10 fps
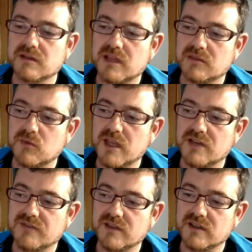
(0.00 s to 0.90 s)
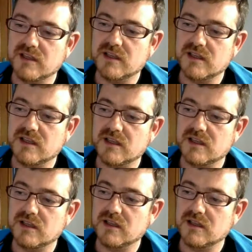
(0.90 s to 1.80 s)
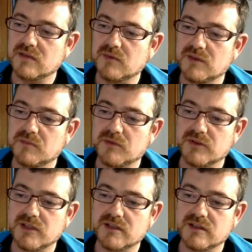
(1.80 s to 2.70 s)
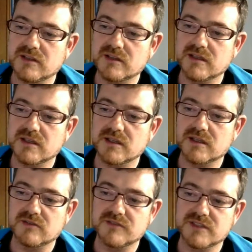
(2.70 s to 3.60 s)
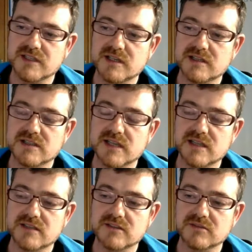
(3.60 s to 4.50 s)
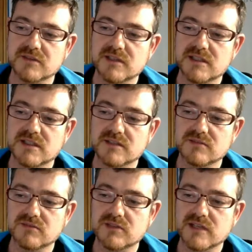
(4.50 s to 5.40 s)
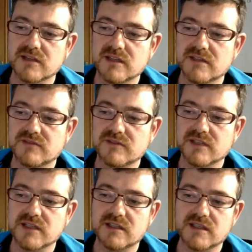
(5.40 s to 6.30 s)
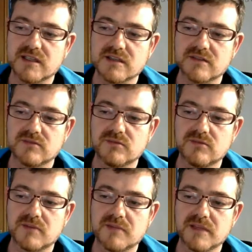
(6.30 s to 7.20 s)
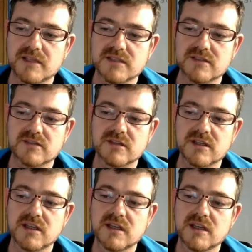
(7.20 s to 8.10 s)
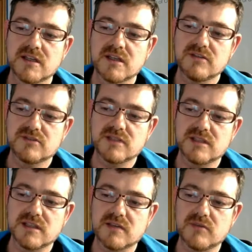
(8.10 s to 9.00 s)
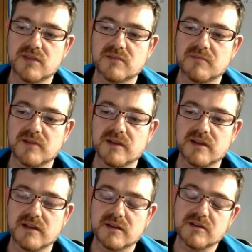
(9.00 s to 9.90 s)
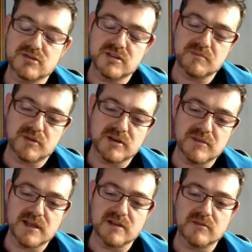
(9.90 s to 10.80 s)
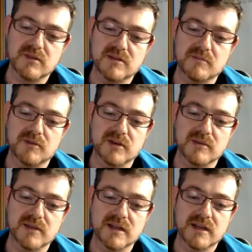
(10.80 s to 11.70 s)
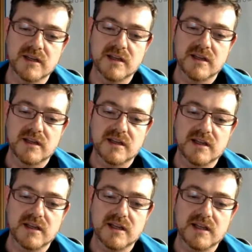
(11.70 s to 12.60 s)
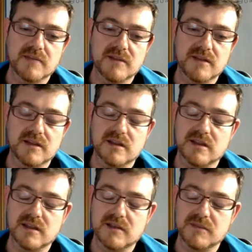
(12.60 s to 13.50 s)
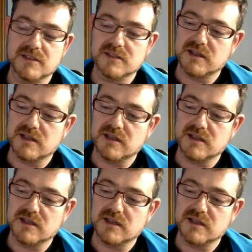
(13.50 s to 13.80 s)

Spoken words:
that we have in the GWT project official site. So there is a tutorial there for creating a to-do application using the GWT, using Polymer and GWT Polymer elements